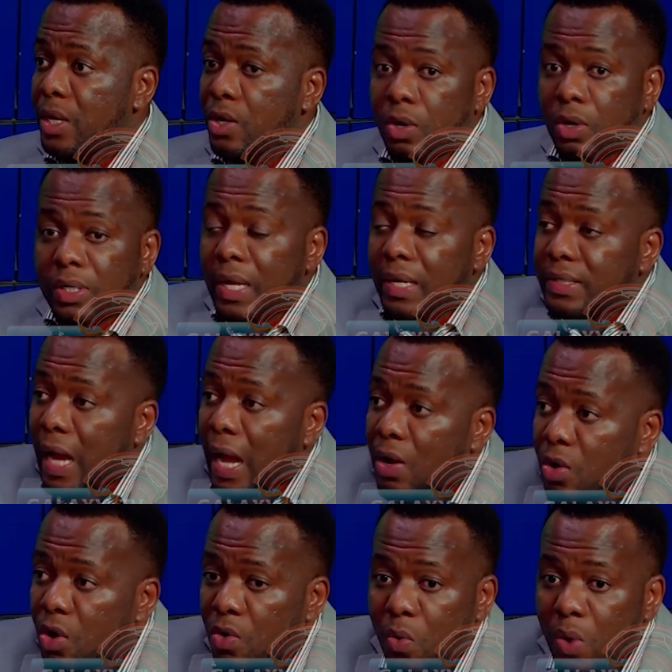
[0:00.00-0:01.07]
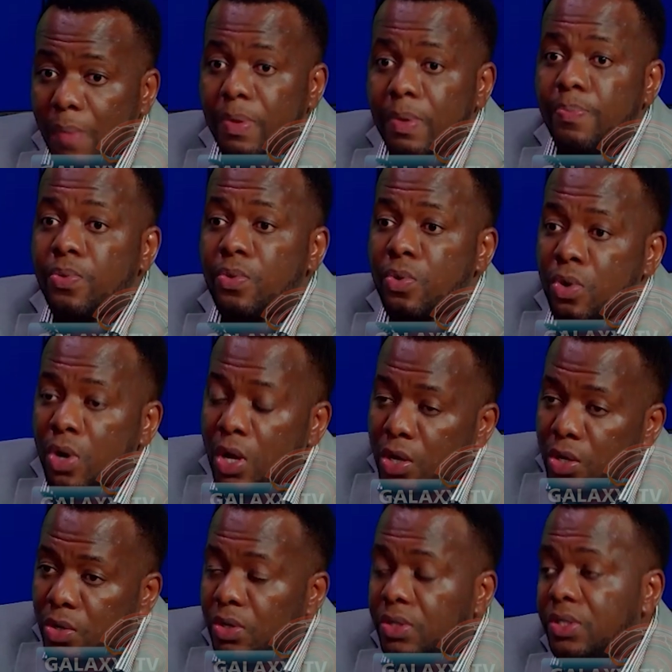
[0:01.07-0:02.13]
Days are gone when people,
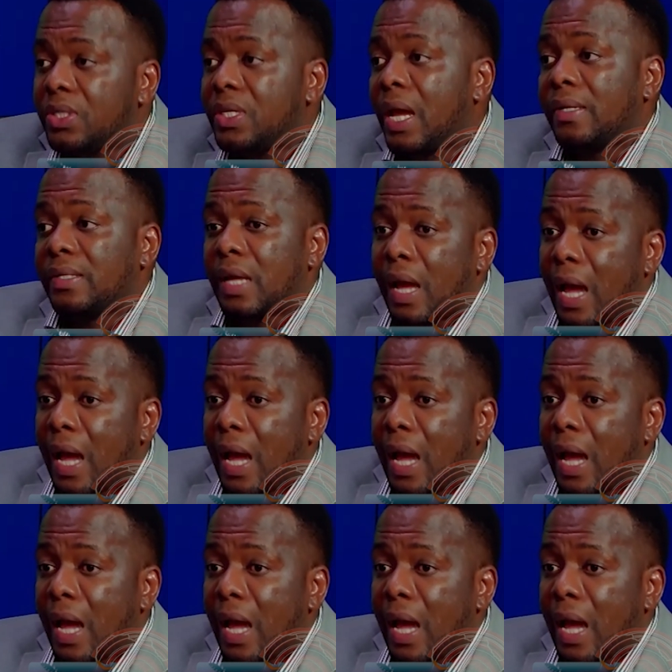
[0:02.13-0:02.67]
these guys are